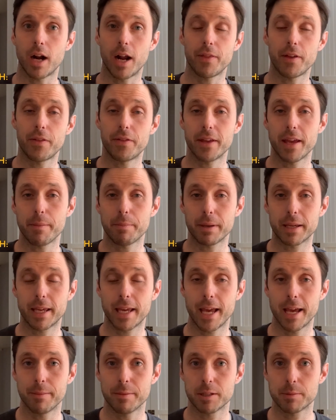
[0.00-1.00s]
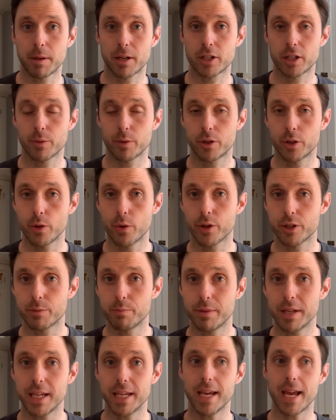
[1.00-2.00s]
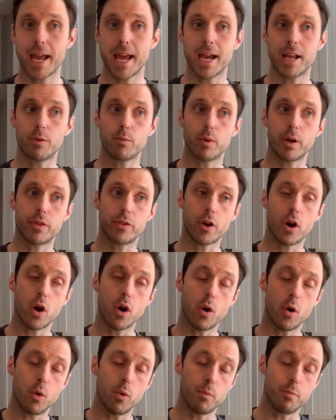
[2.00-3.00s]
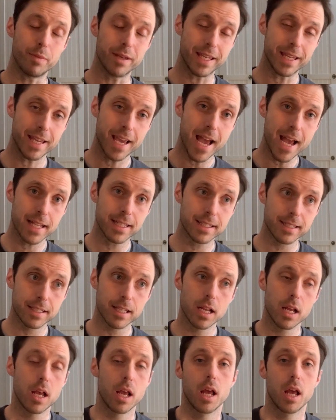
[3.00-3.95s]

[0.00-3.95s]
I thought the EpocCam, especially with USB and with OBS,